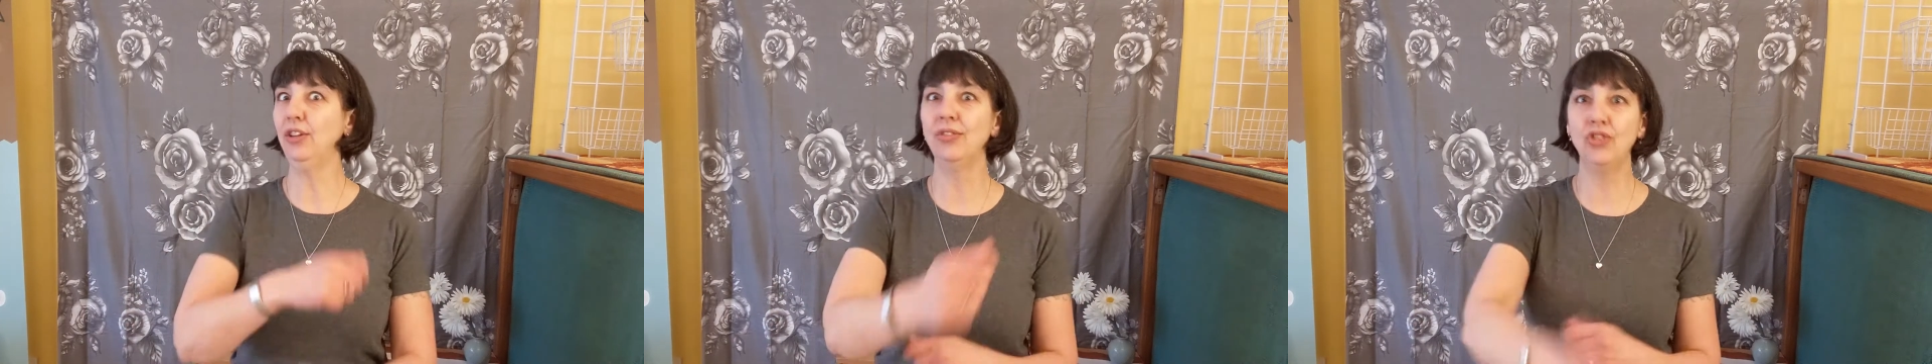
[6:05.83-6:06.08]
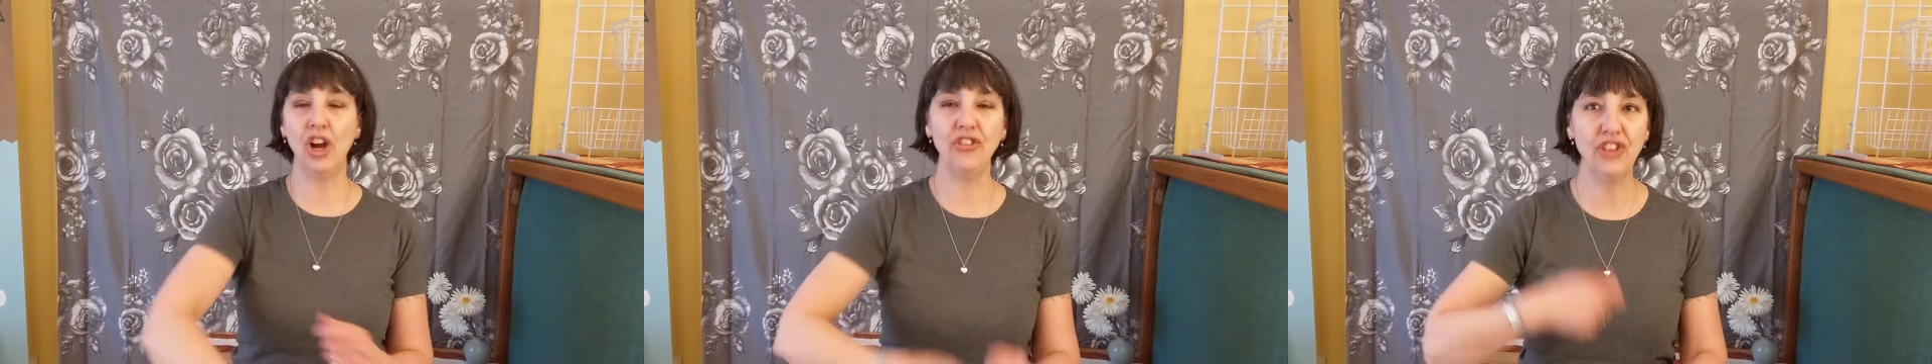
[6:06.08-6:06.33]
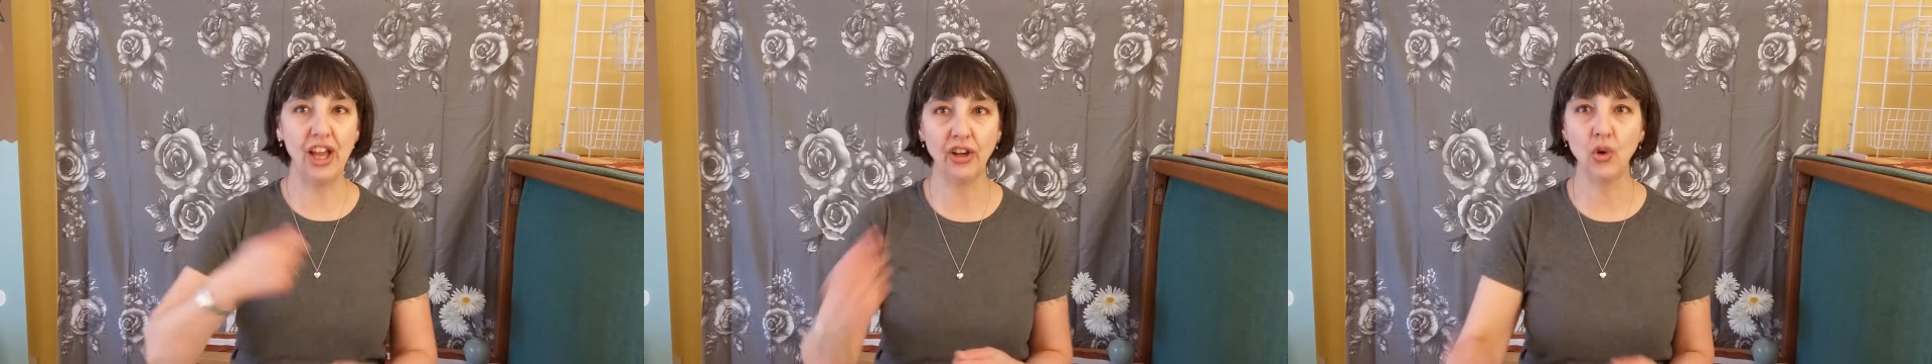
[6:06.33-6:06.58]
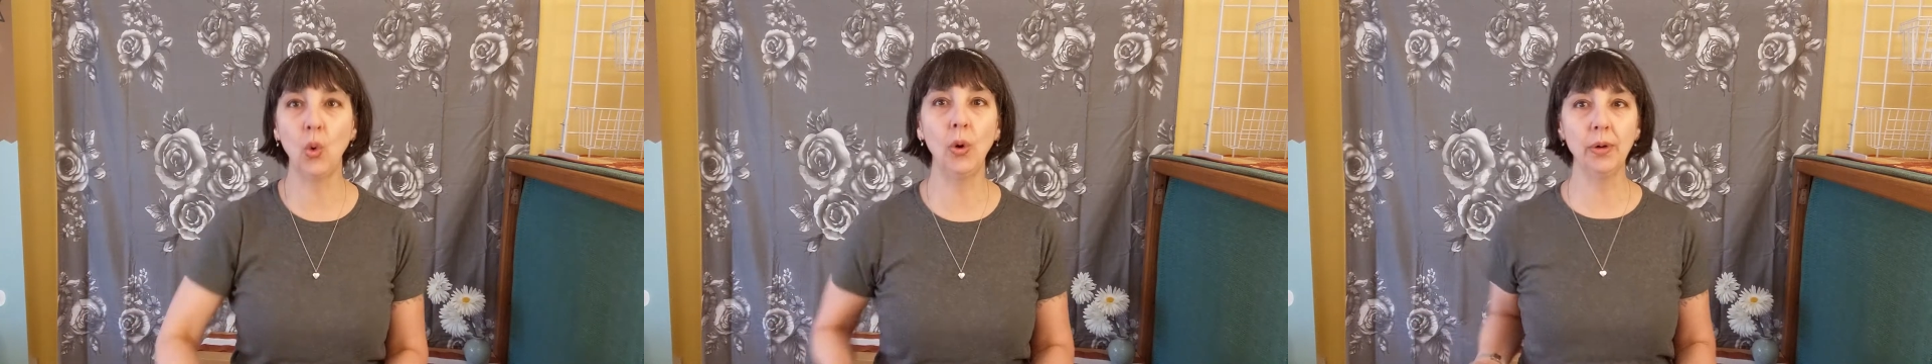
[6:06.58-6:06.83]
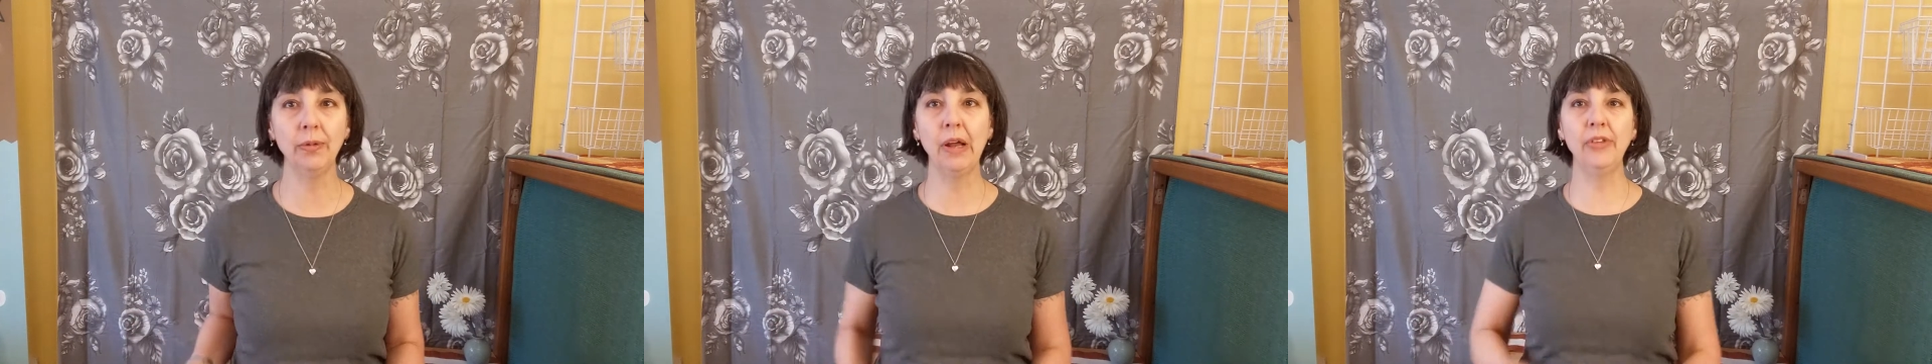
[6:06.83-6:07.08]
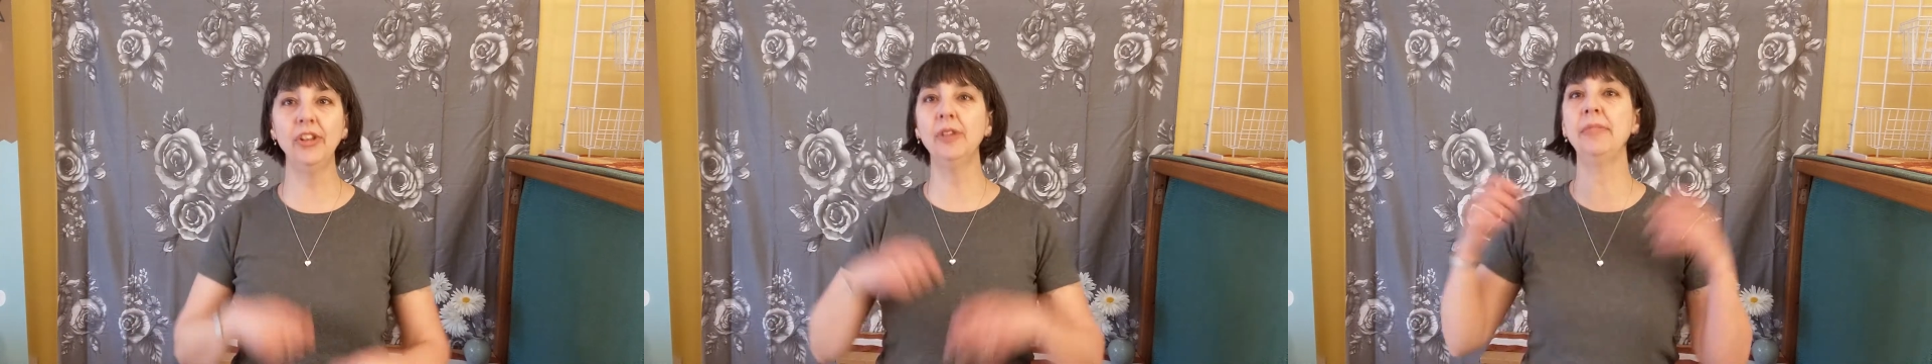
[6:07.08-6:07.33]
You've got that cord
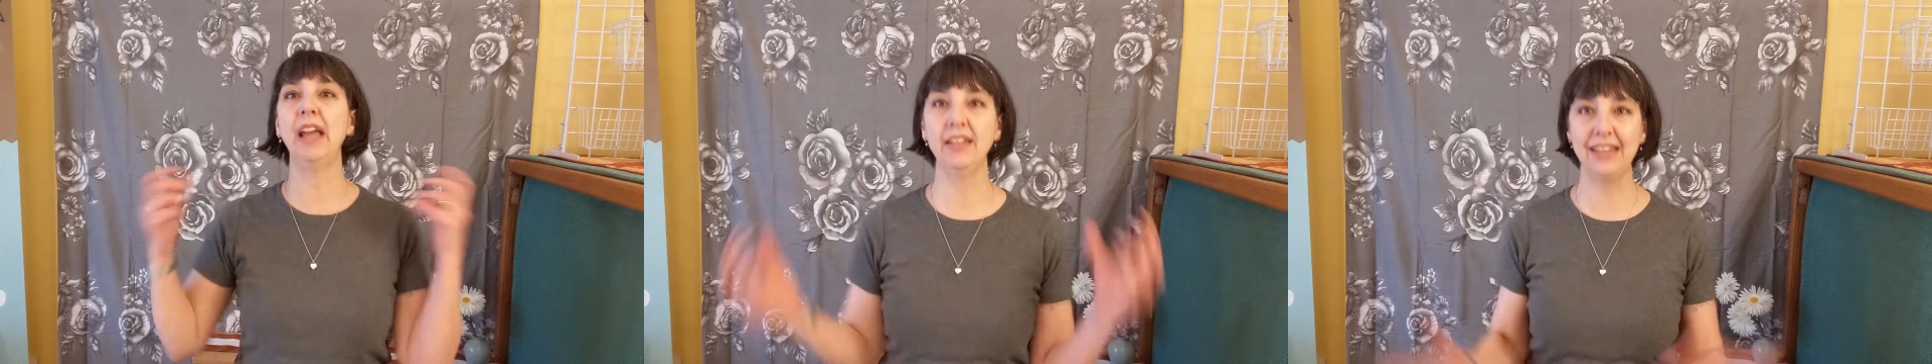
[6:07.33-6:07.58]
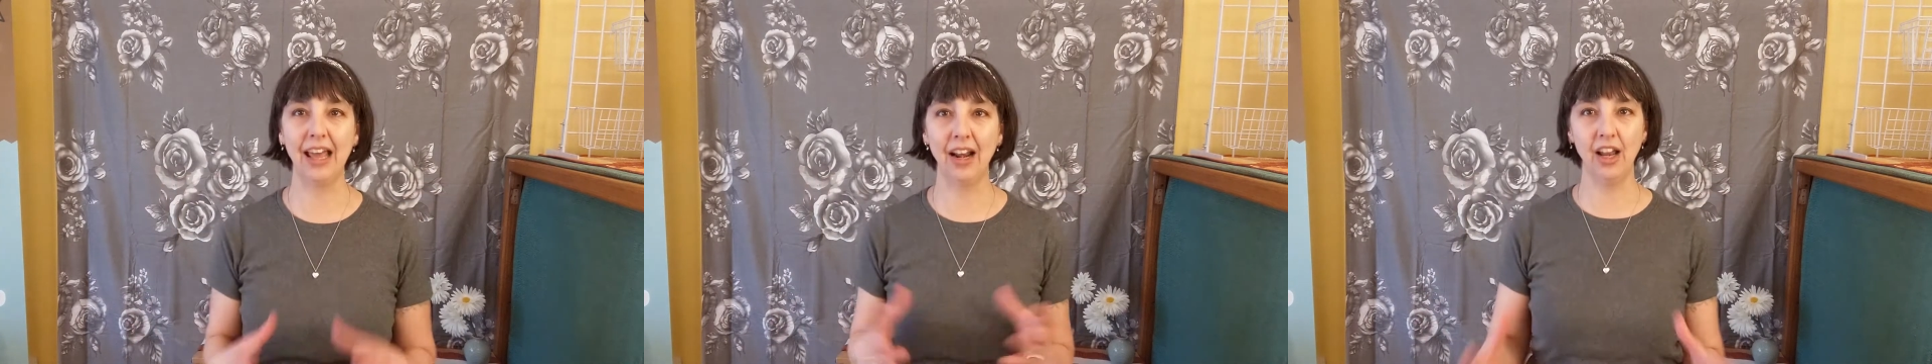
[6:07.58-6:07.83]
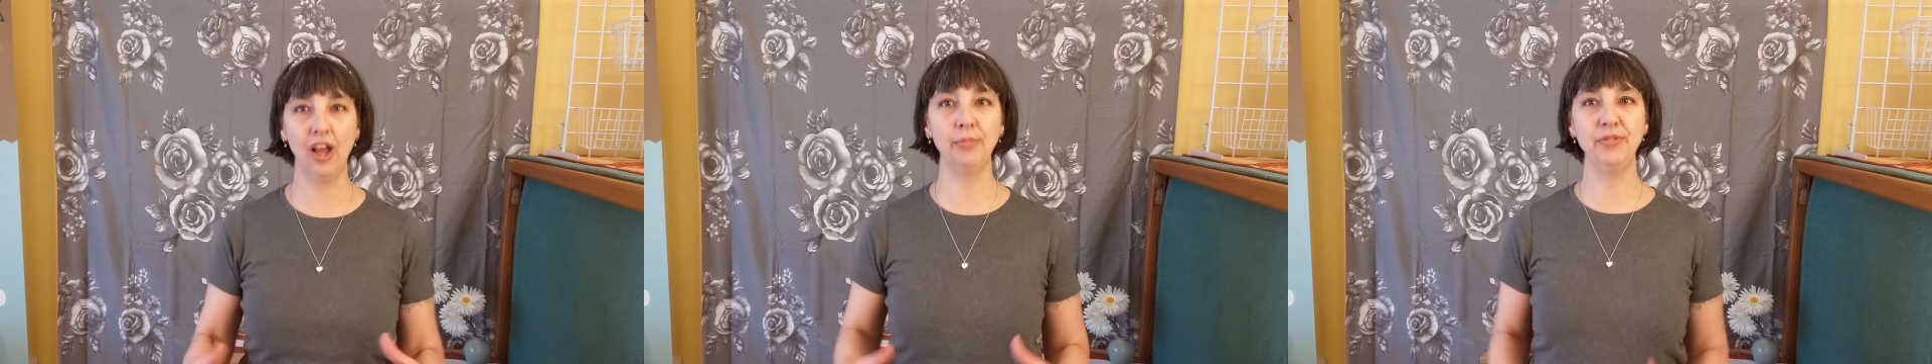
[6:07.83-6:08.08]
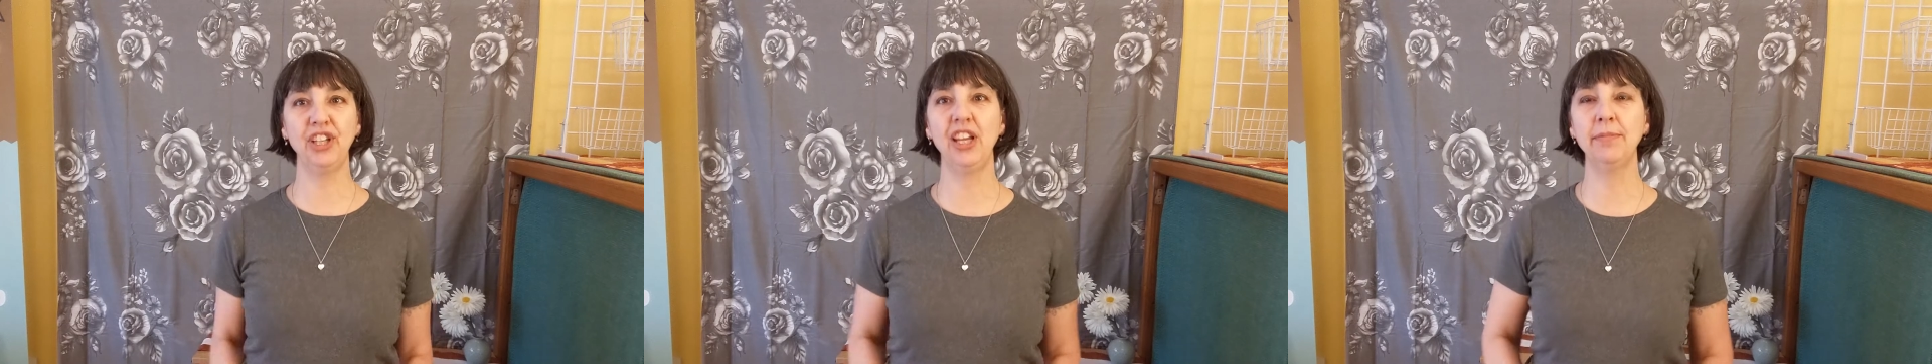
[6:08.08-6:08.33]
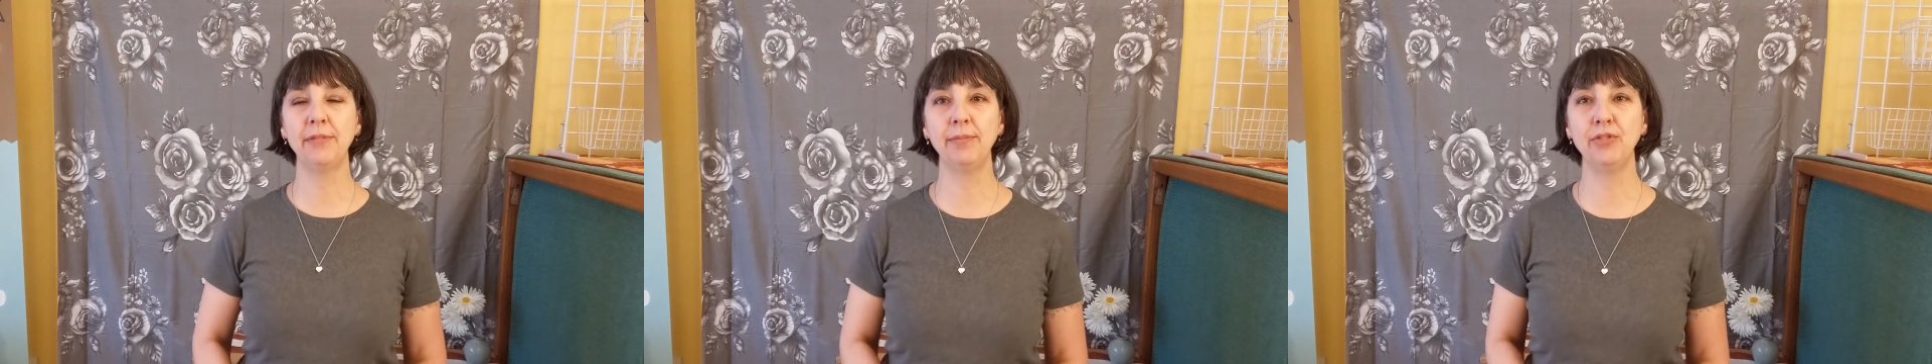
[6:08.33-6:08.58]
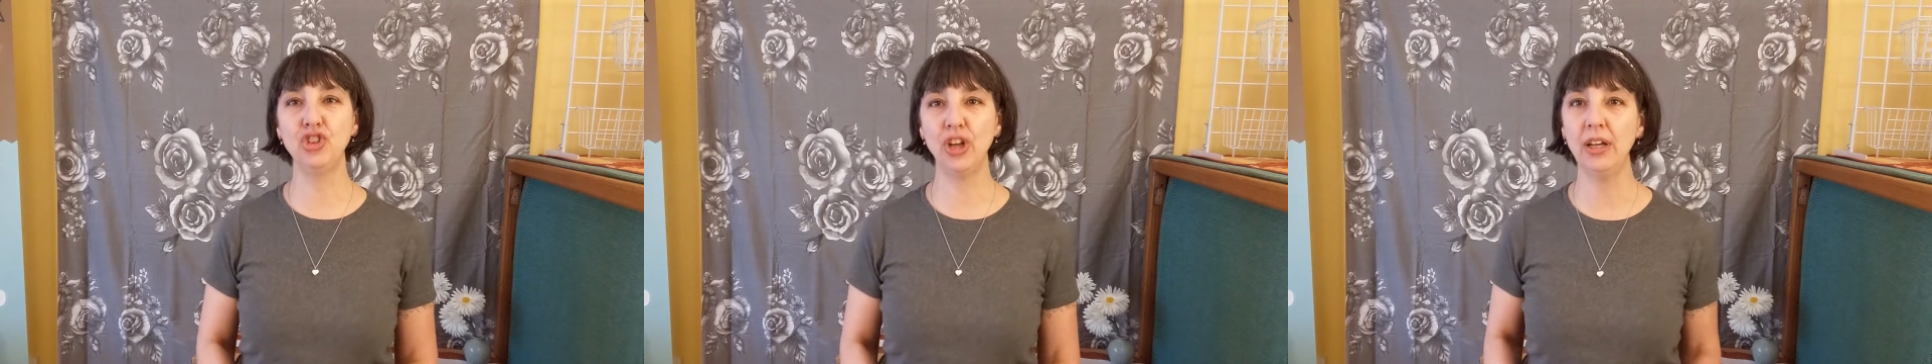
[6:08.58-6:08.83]
around them, and that'll help to keep
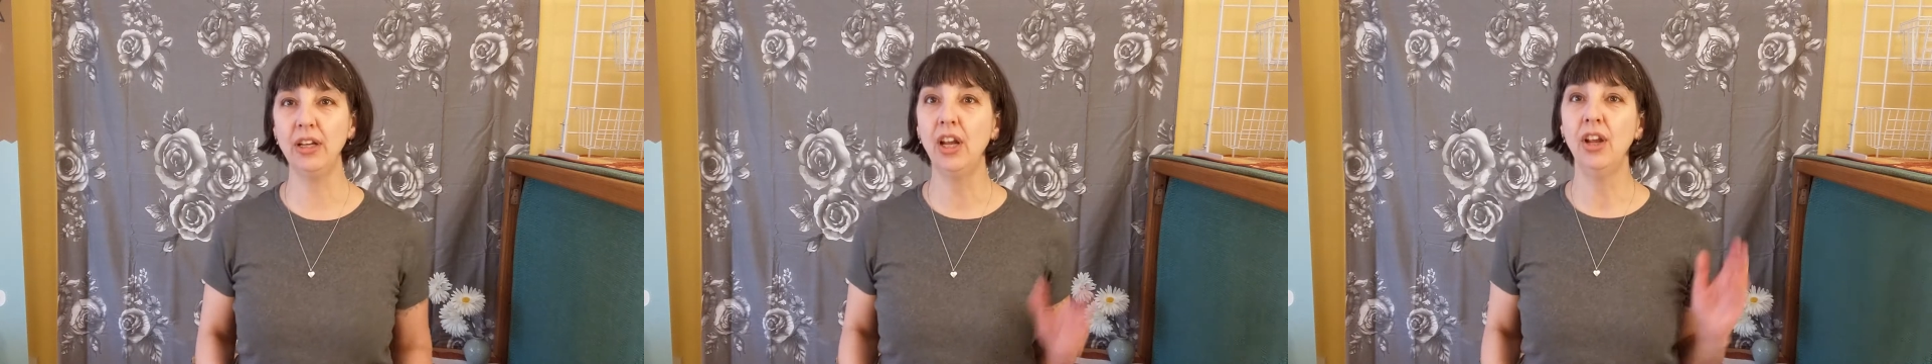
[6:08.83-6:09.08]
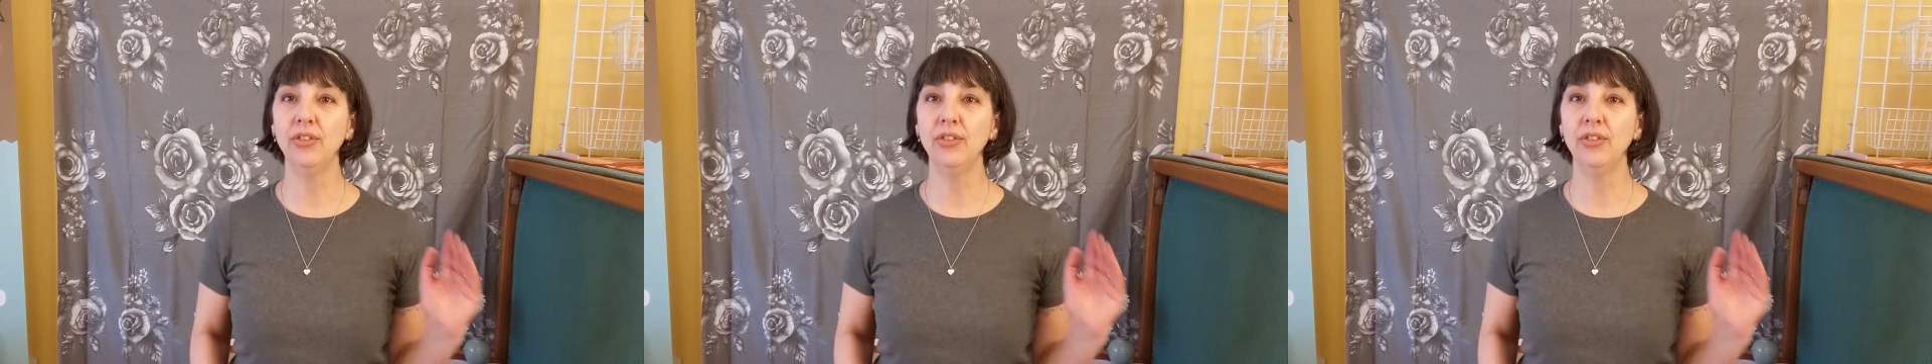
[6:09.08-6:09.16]
them shut.